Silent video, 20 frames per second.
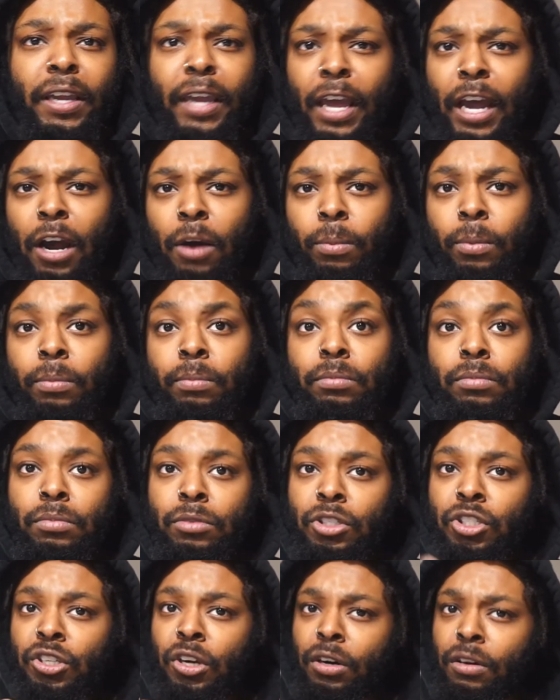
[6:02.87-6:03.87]
album,
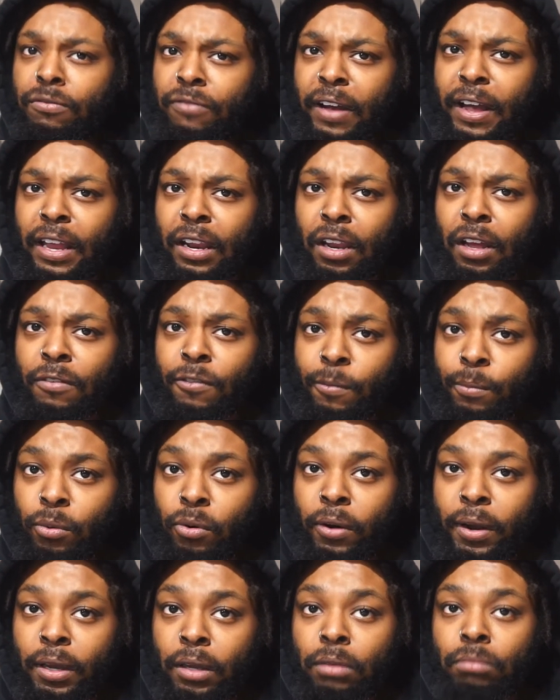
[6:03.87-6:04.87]
Certified Lover
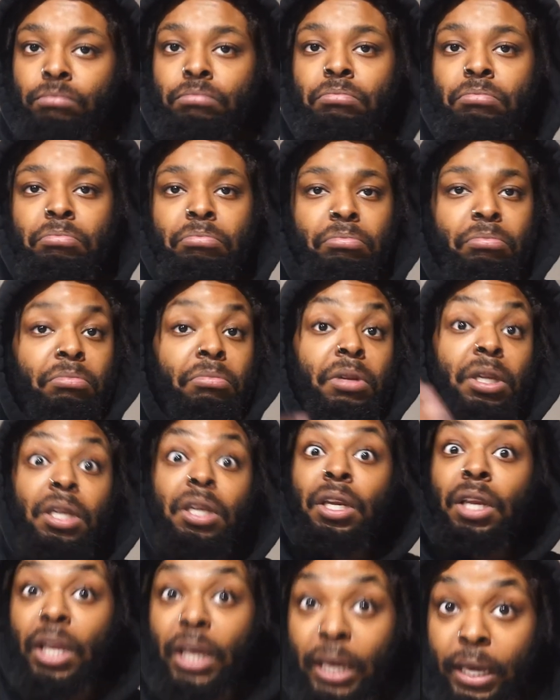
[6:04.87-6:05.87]
Boy,
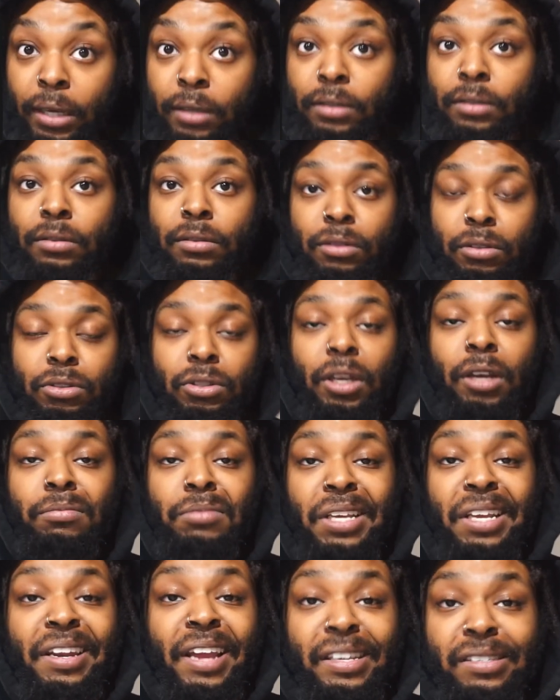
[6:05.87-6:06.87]
leaked. You know what I'm
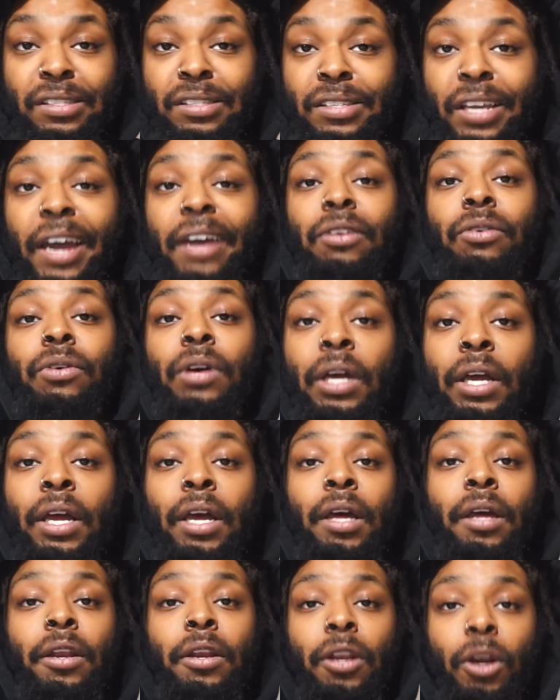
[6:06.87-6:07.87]
saying? That's the title,
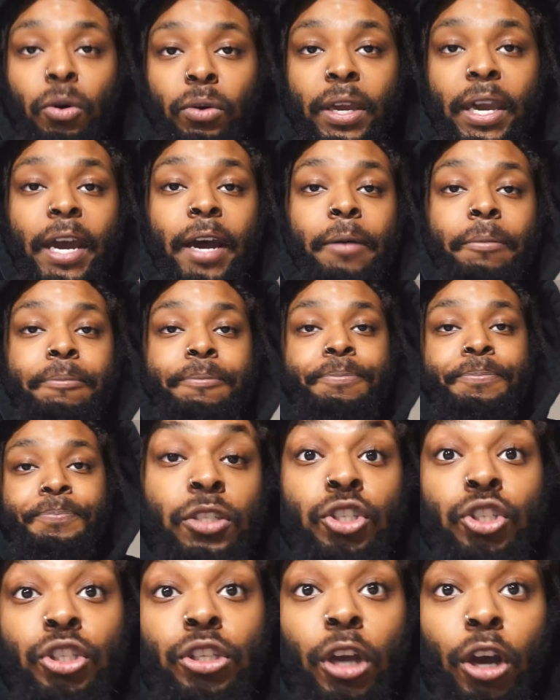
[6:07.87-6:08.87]
no cap.
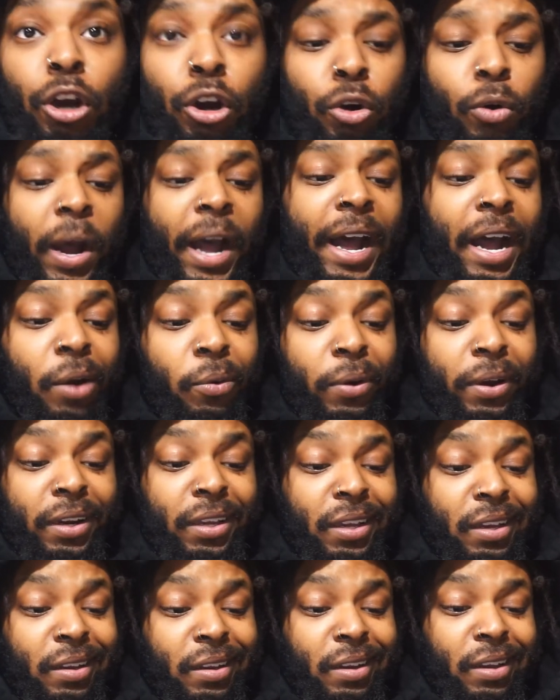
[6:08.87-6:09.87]
So I went
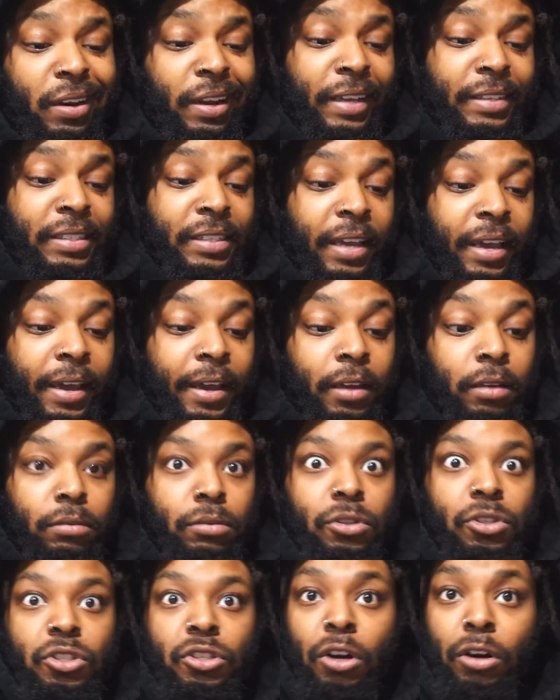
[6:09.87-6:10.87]
in and I tagged
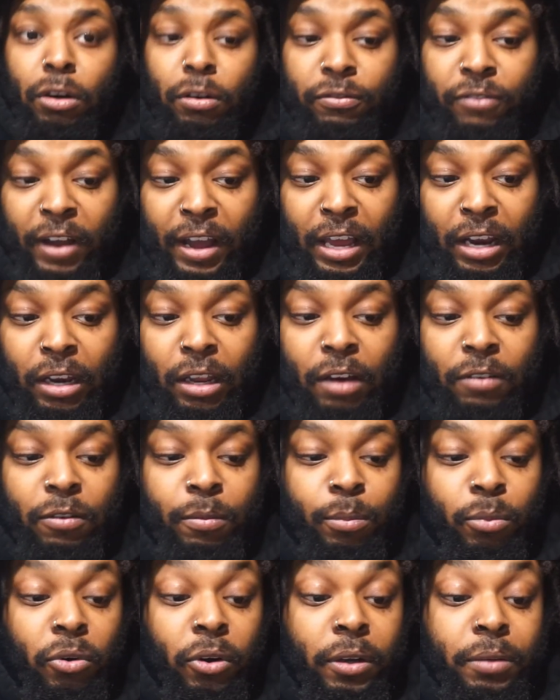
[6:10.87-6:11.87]
Certified Lover
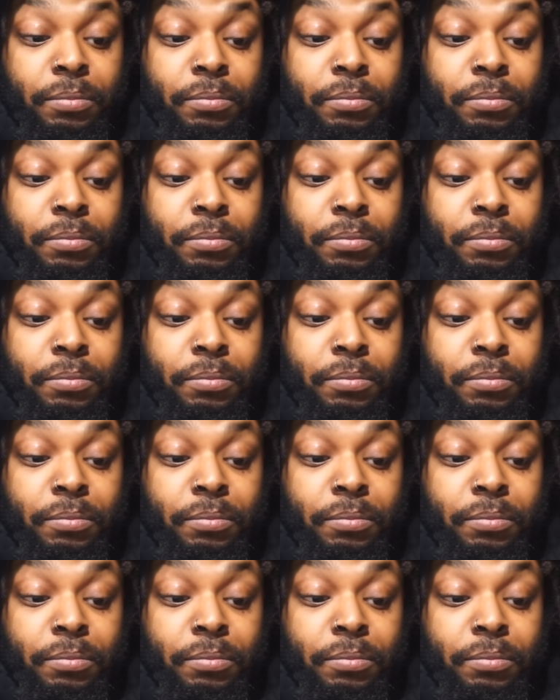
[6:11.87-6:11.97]
Boy,